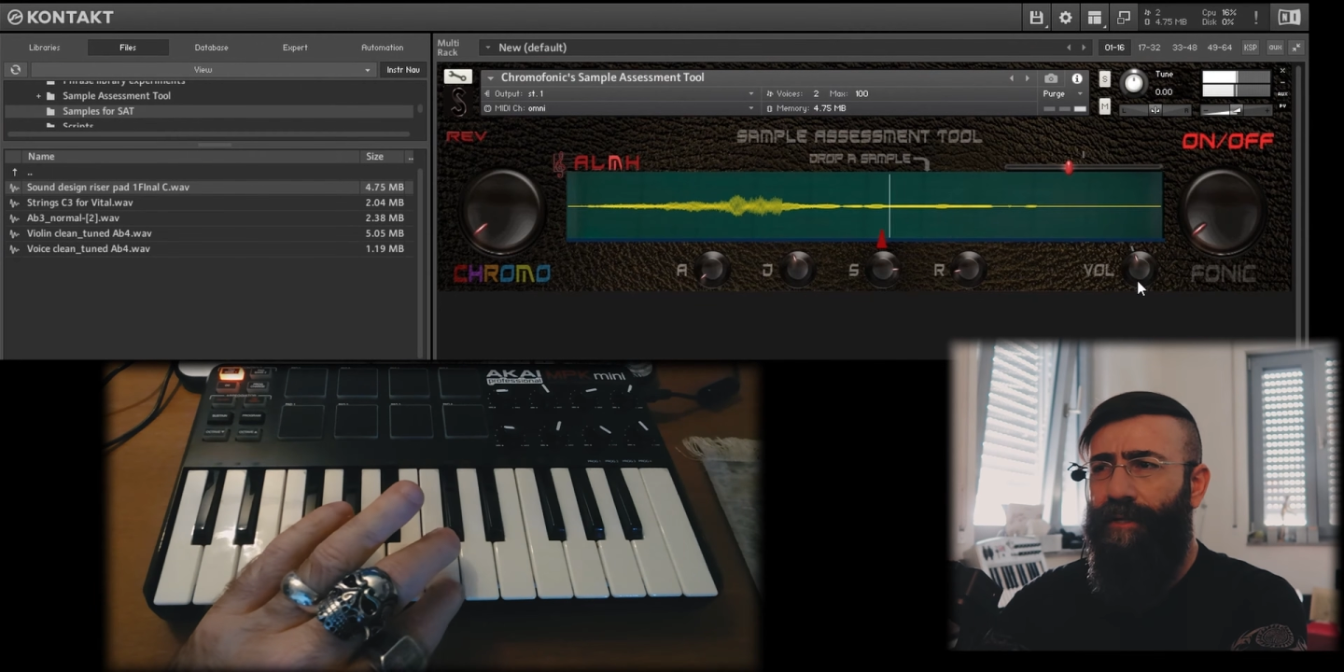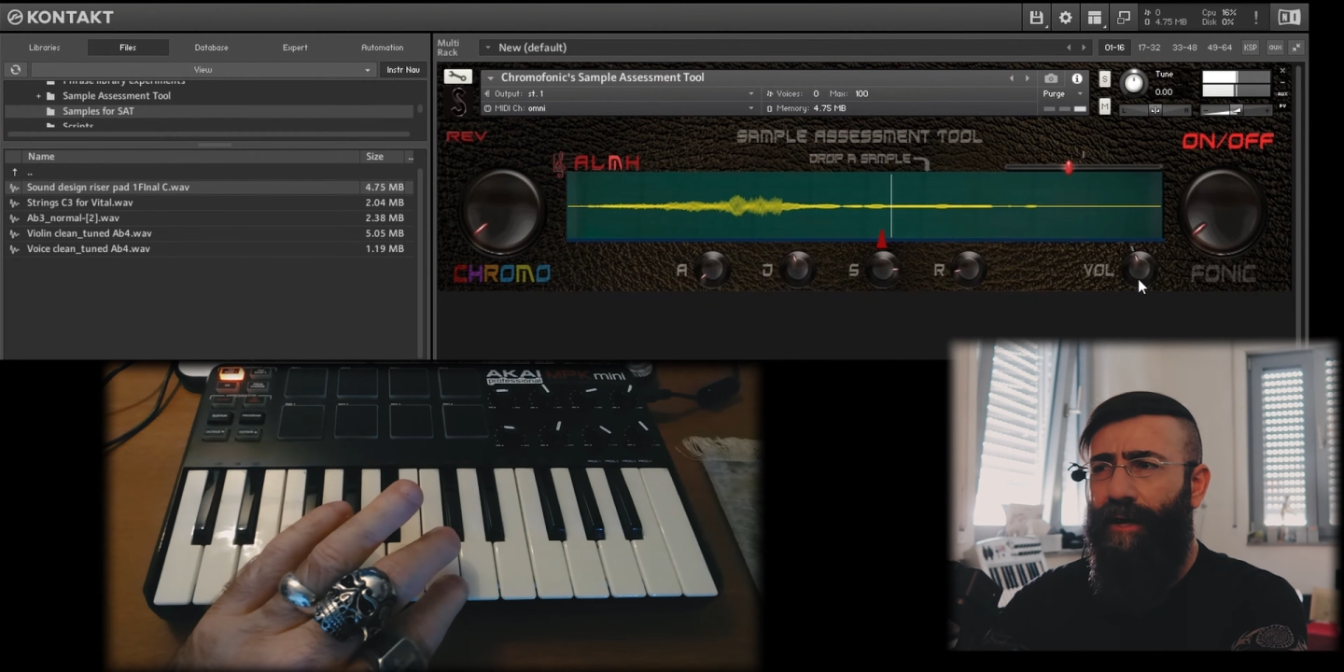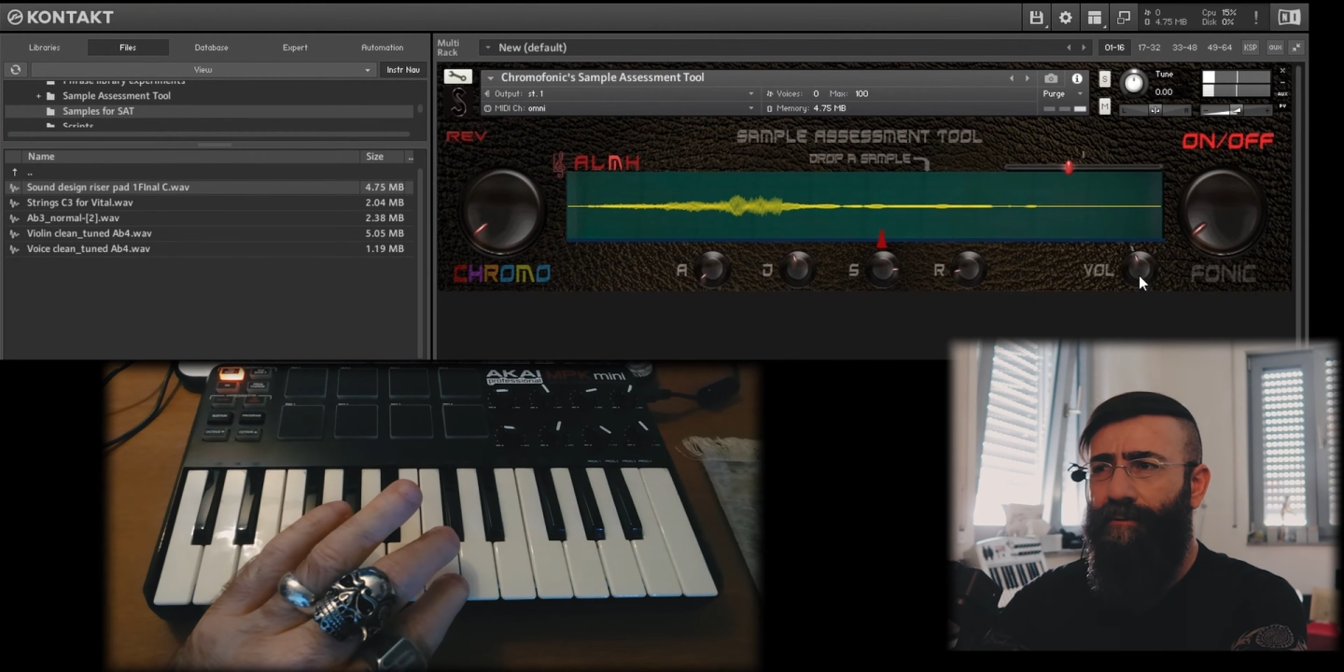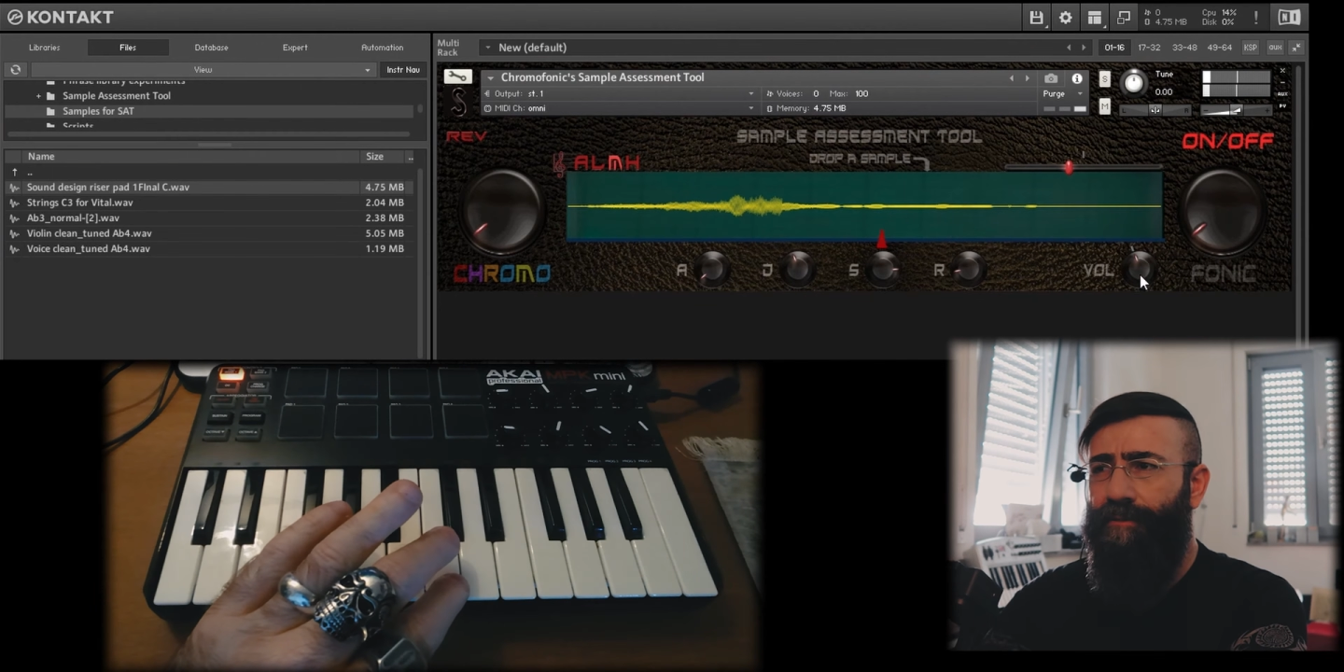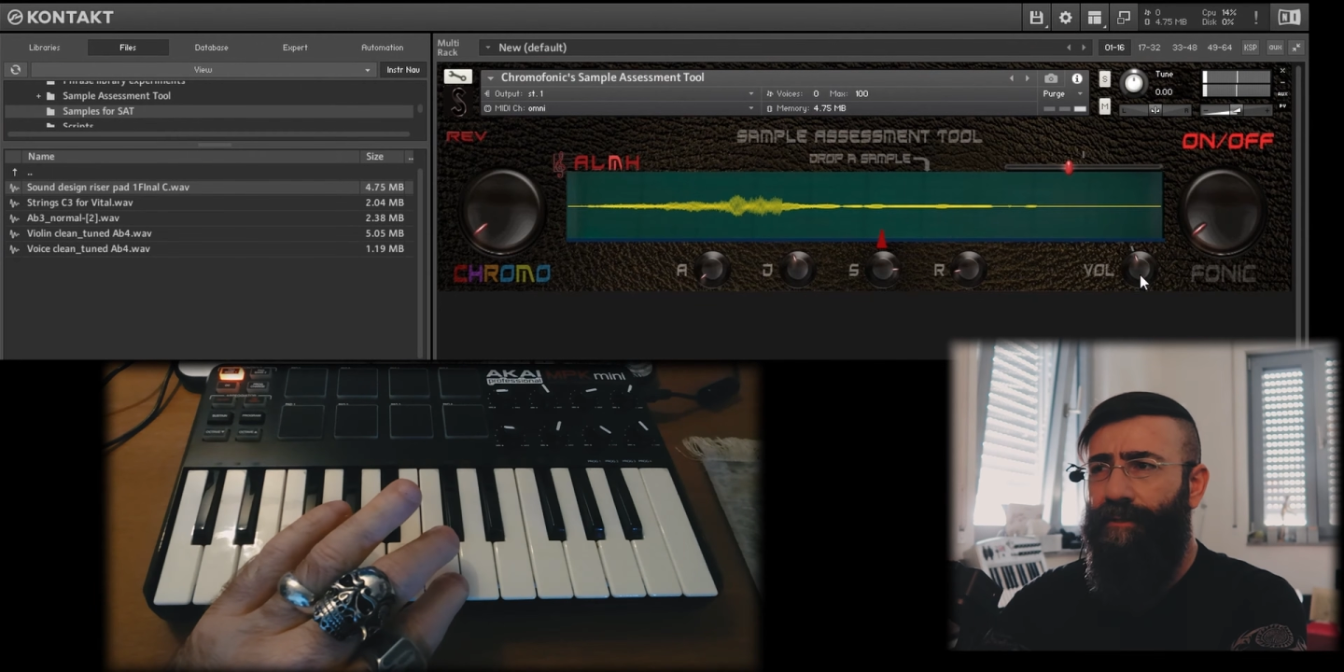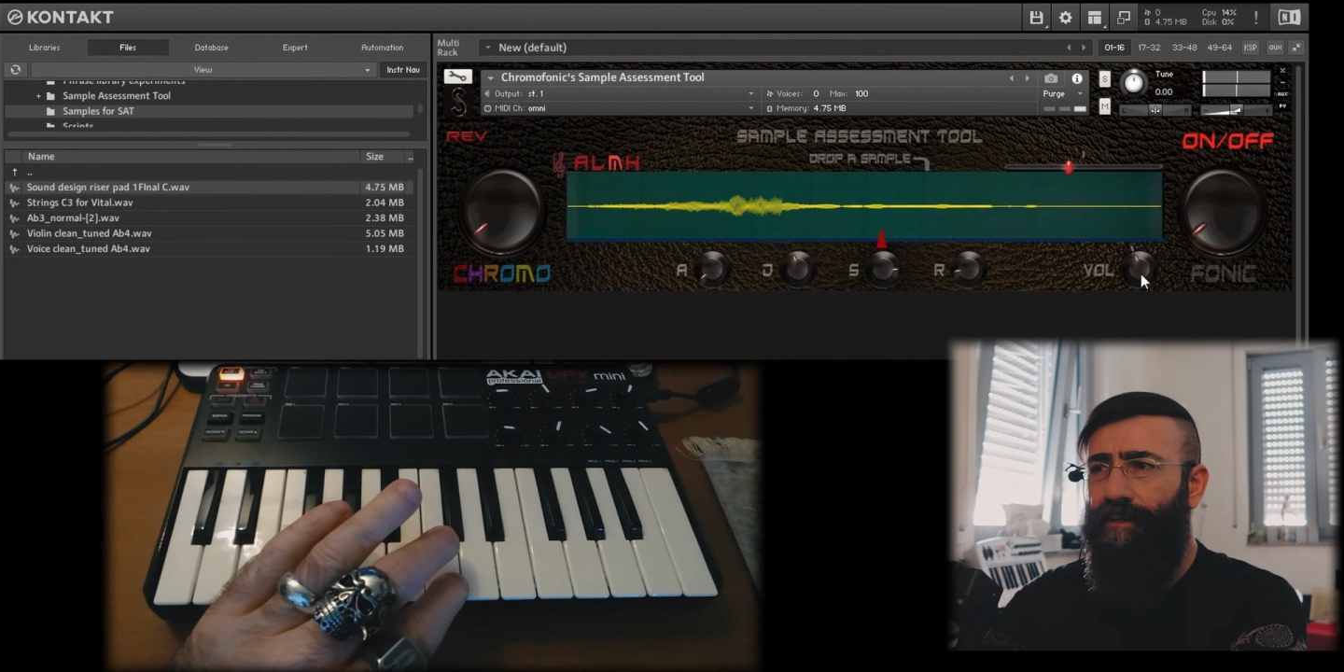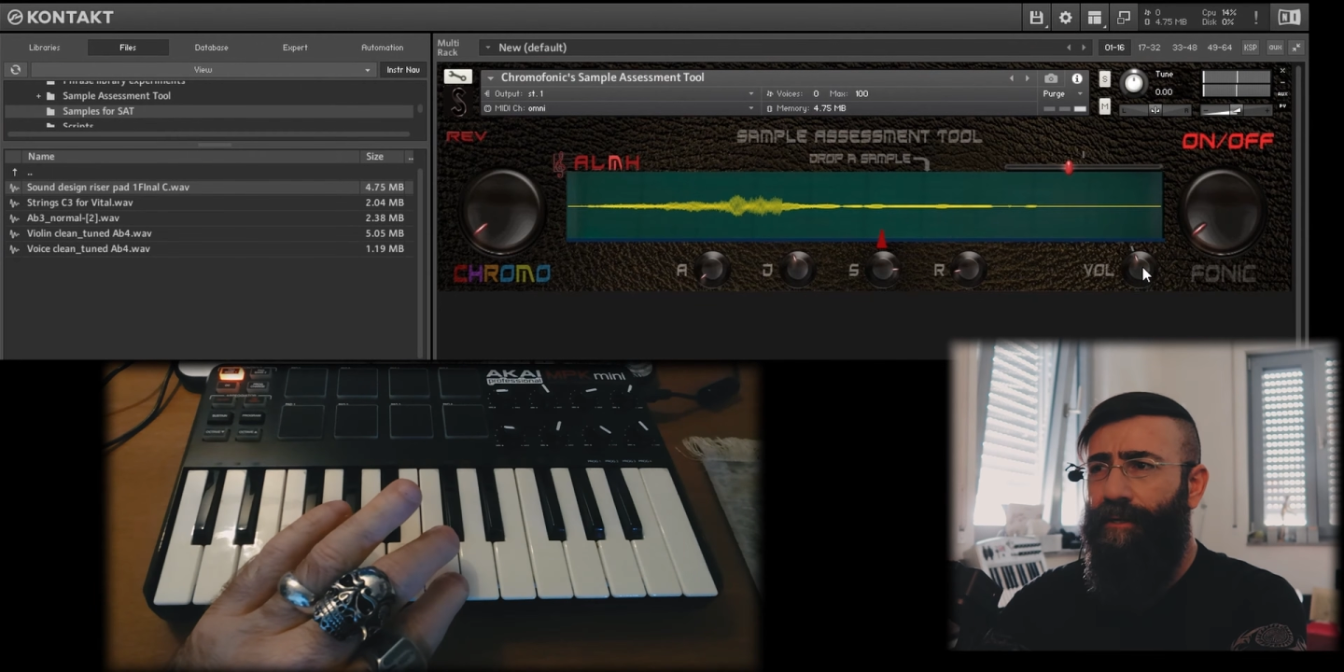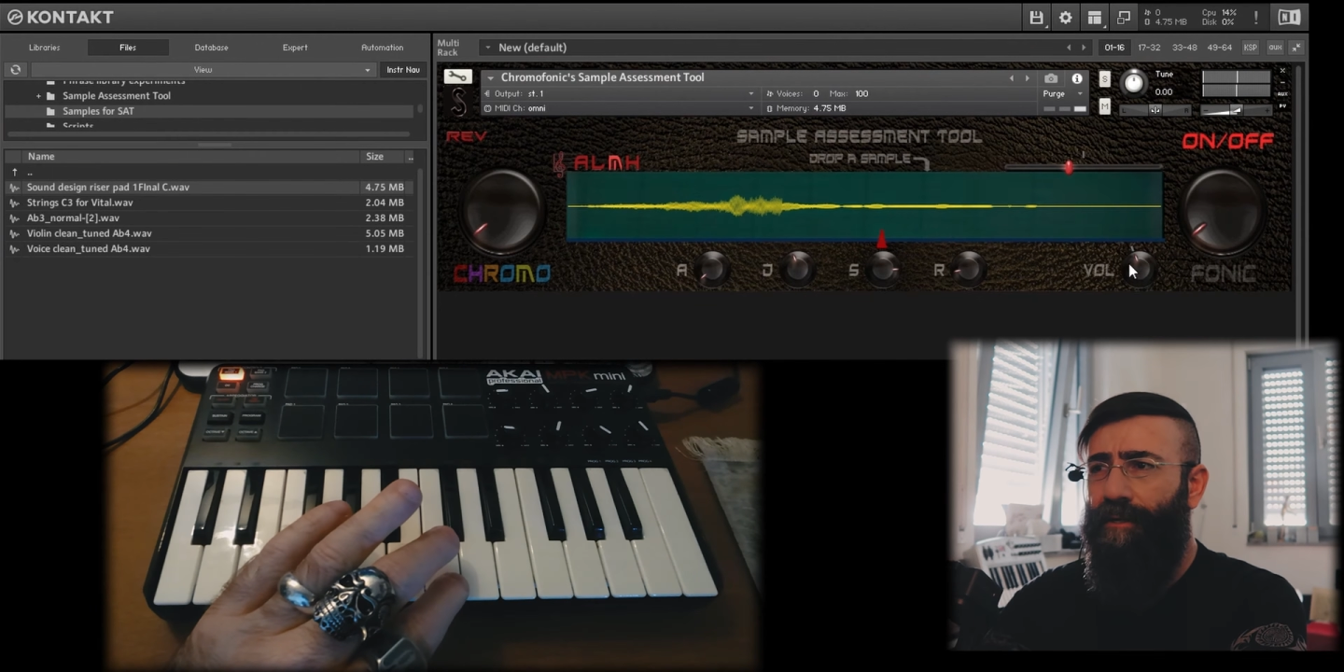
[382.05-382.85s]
louder.